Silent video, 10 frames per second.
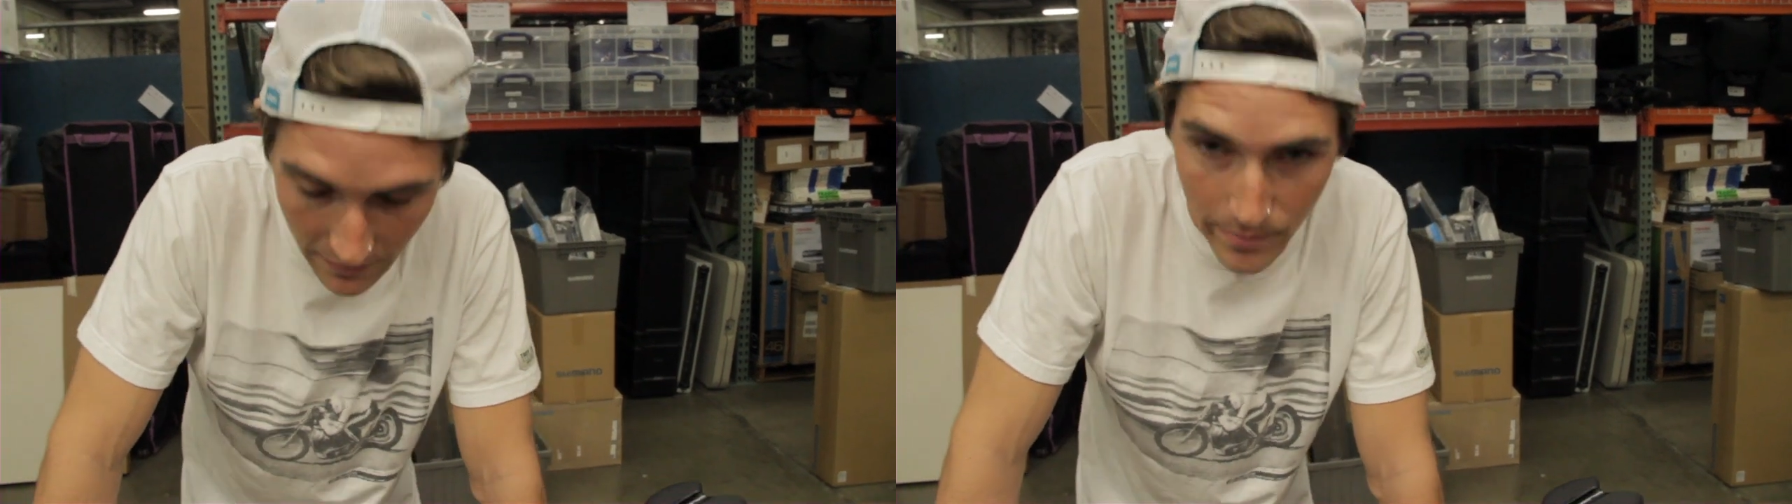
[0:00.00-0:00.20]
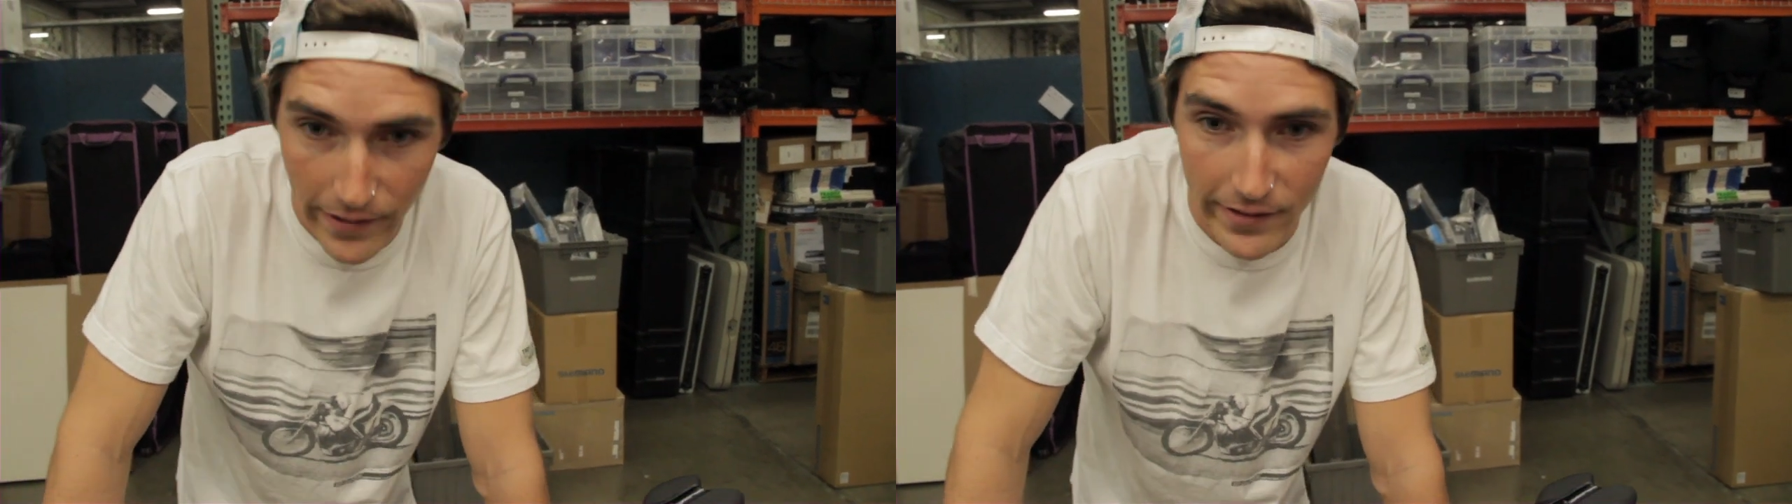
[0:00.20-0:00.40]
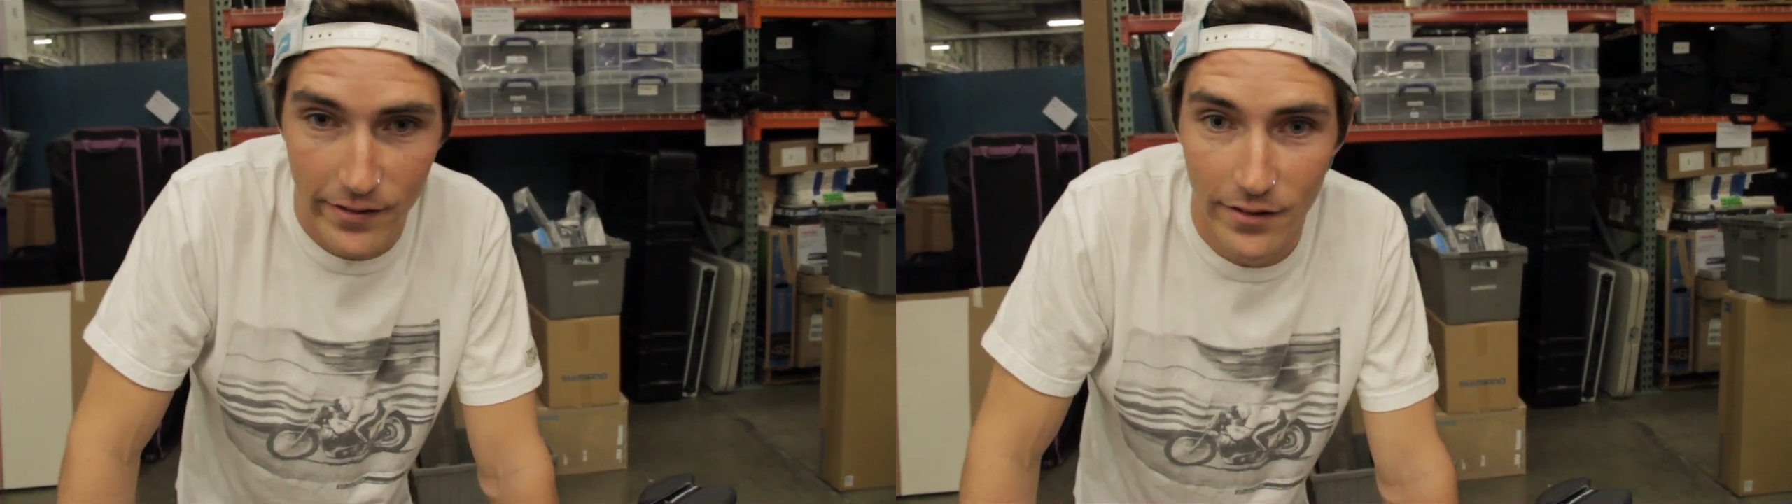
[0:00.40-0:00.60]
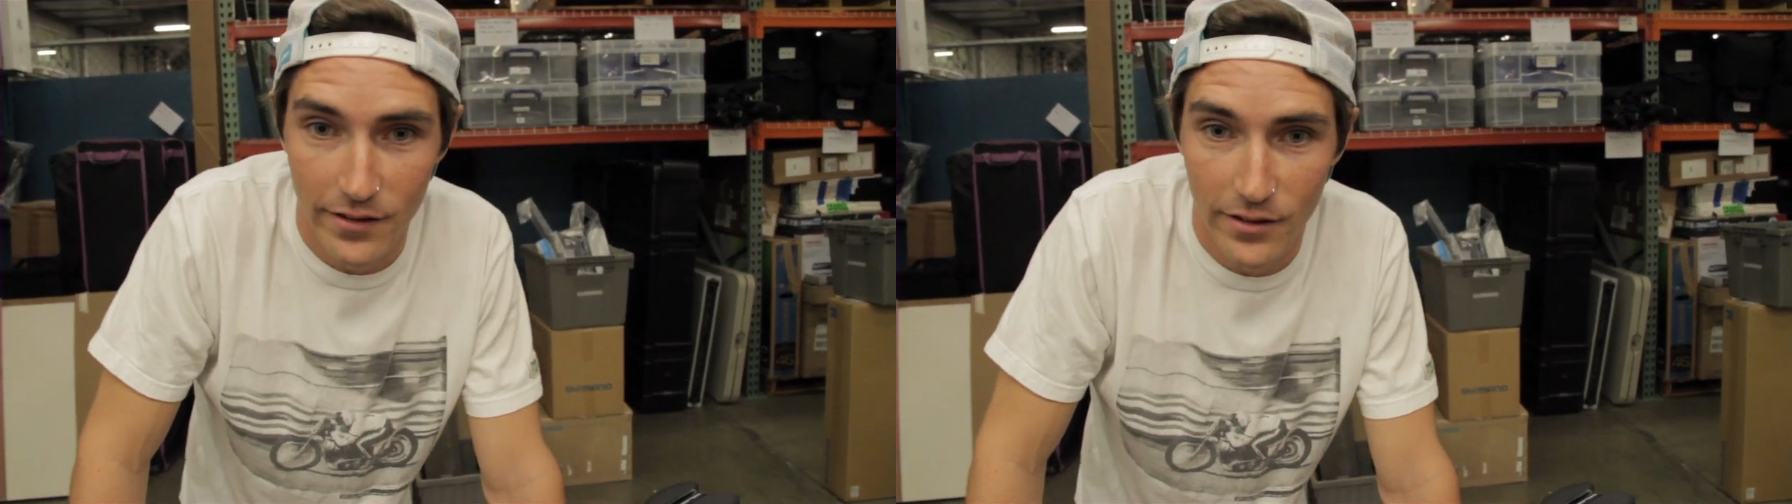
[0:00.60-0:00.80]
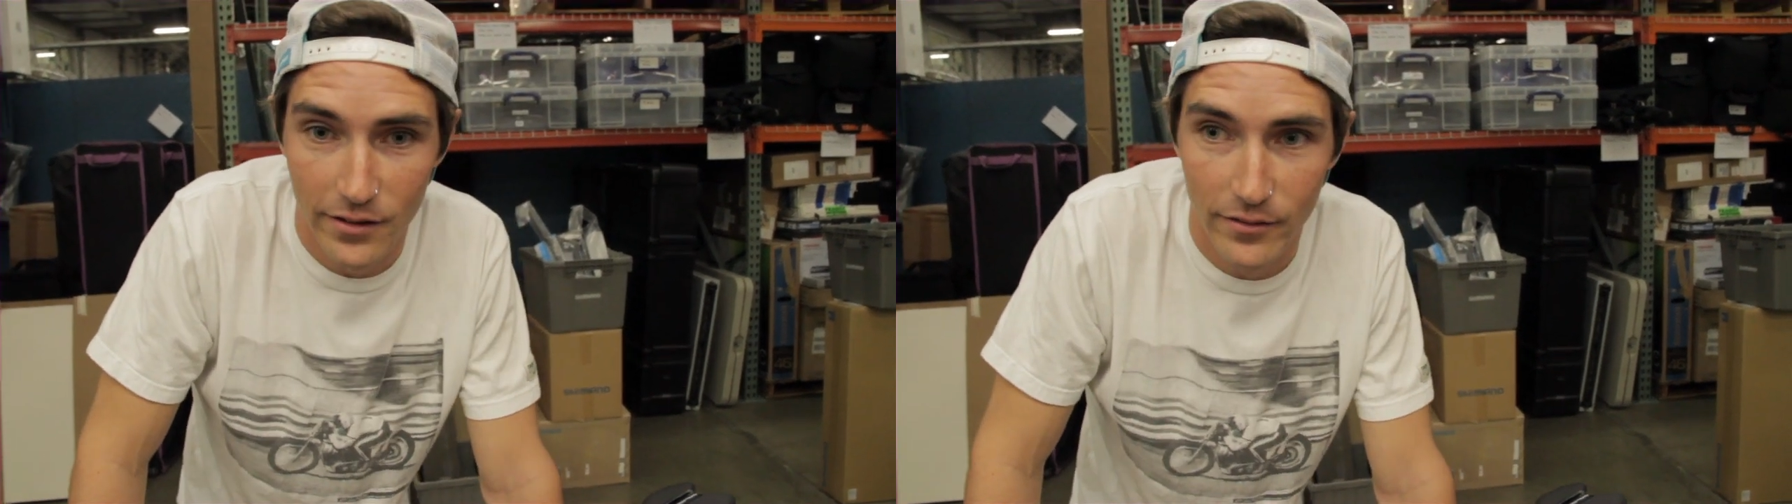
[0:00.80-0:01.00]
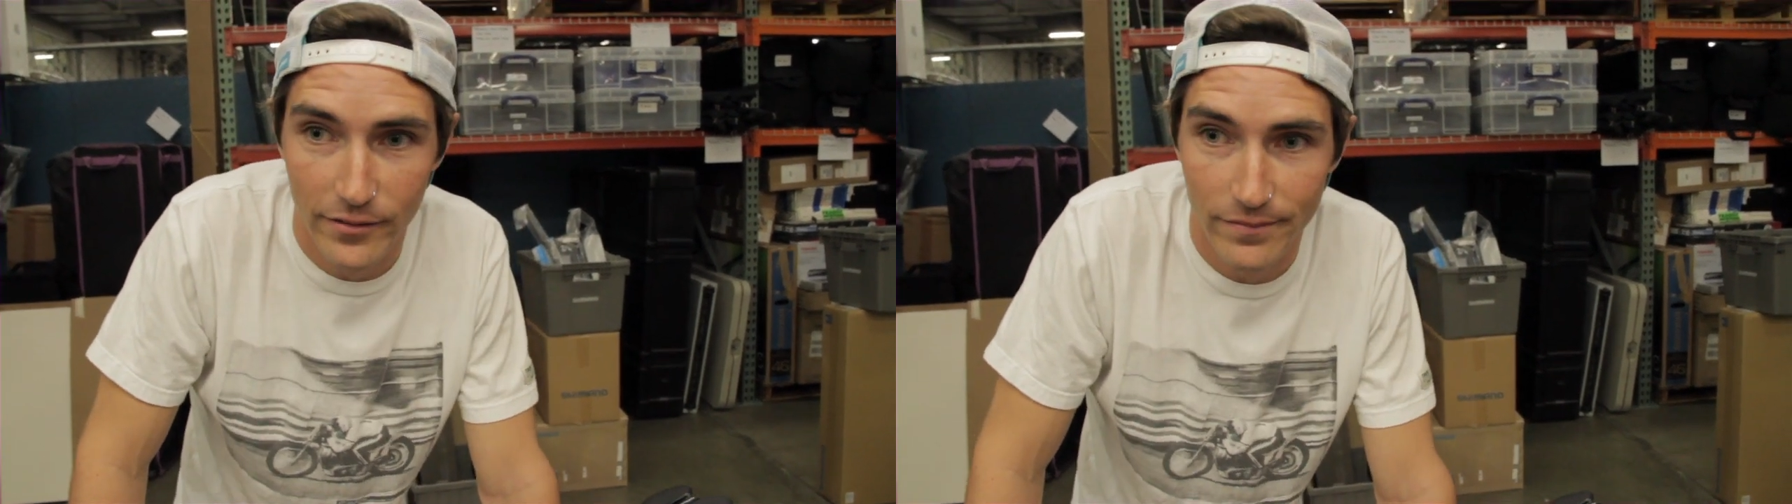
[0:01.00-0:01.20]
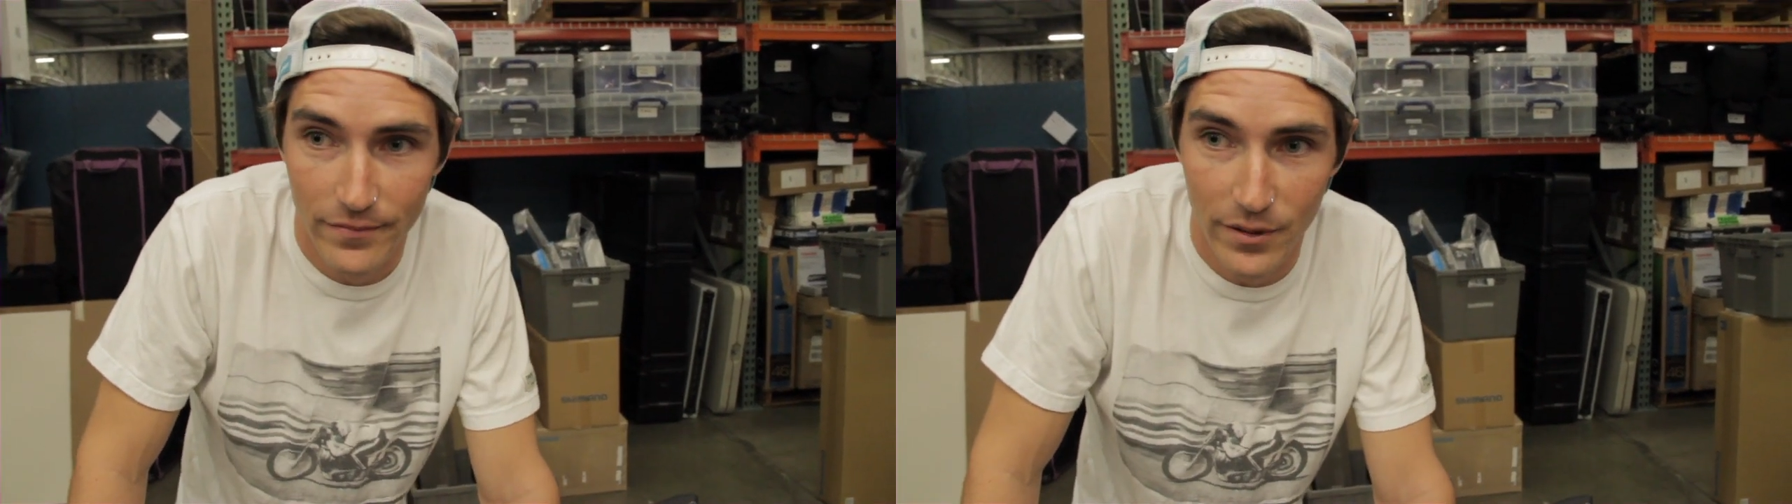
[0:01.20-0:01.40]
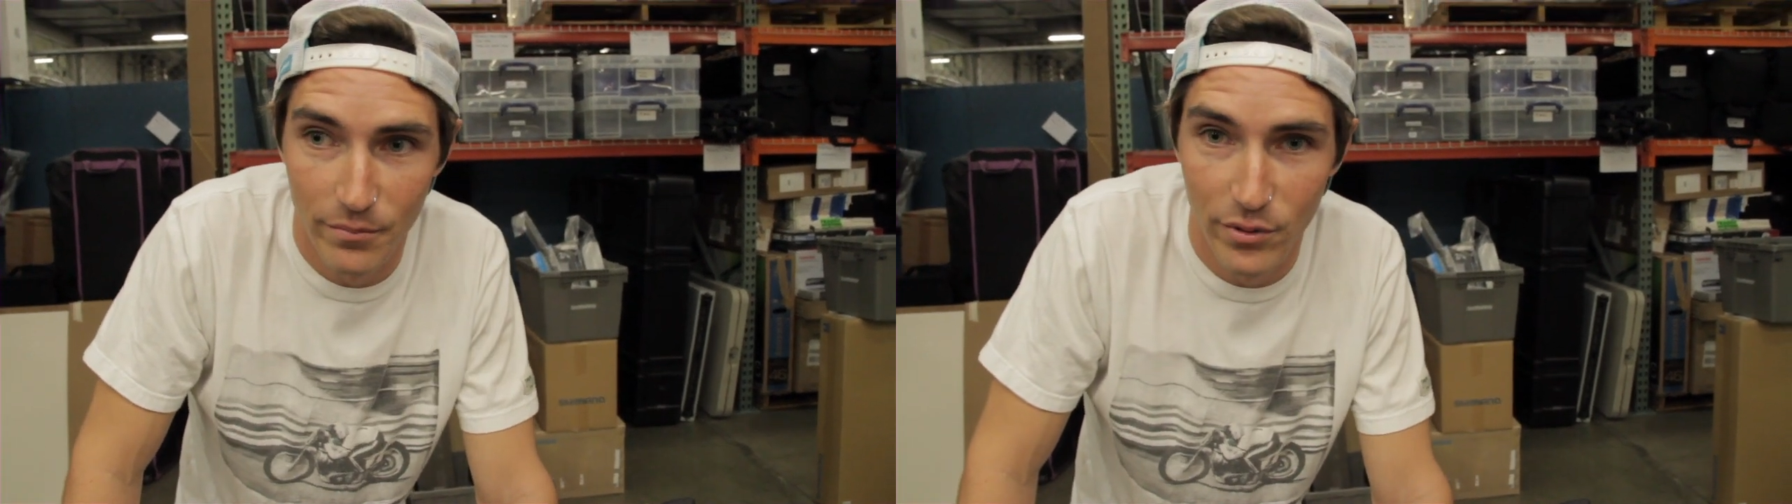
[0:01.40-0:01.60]
basically
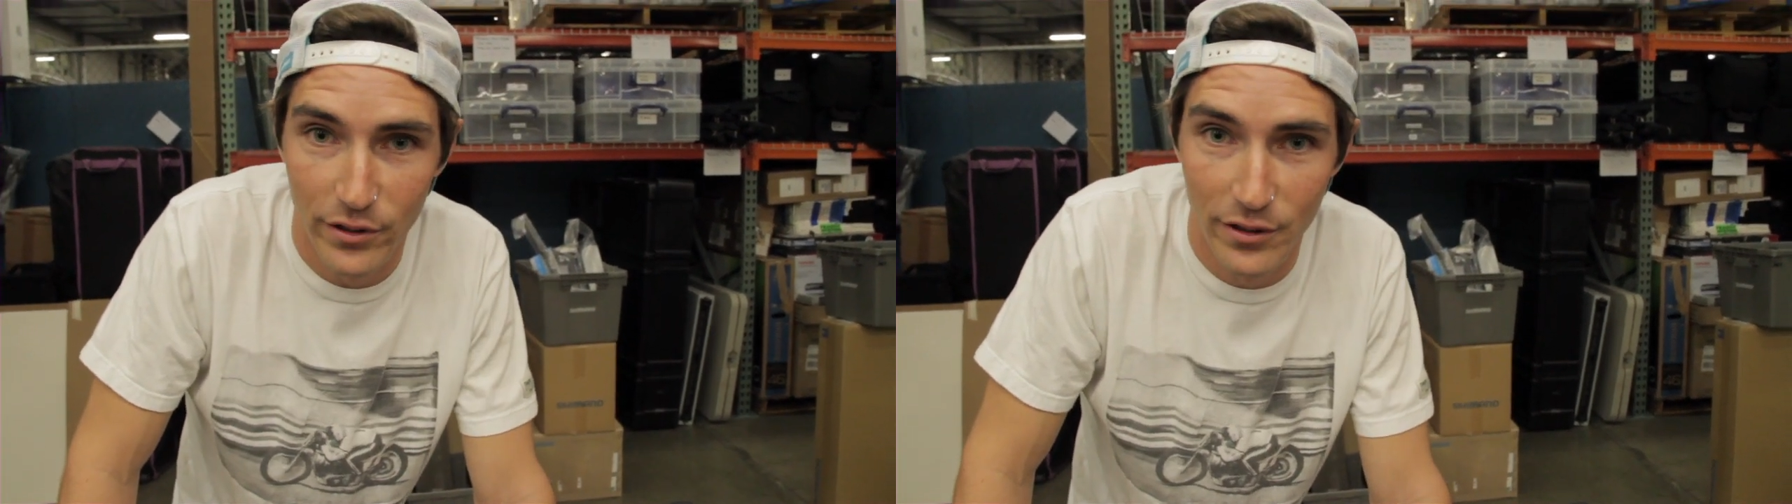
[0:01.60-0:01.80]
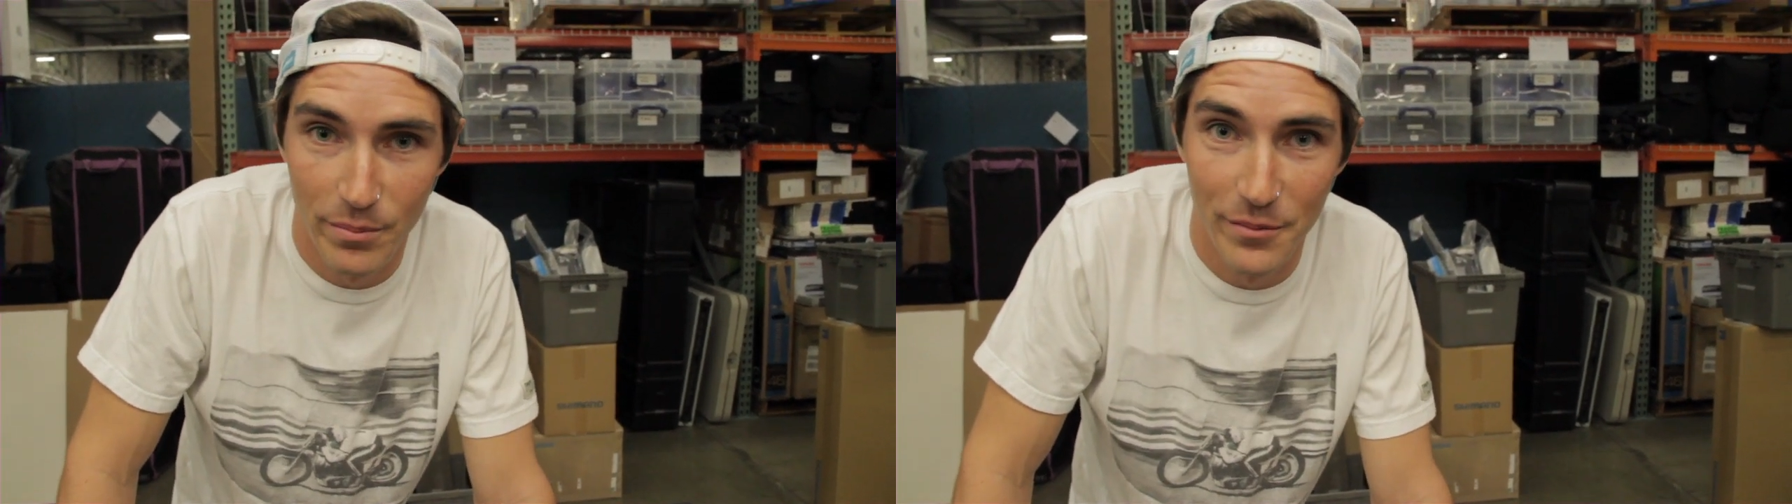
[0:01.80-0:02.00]
completely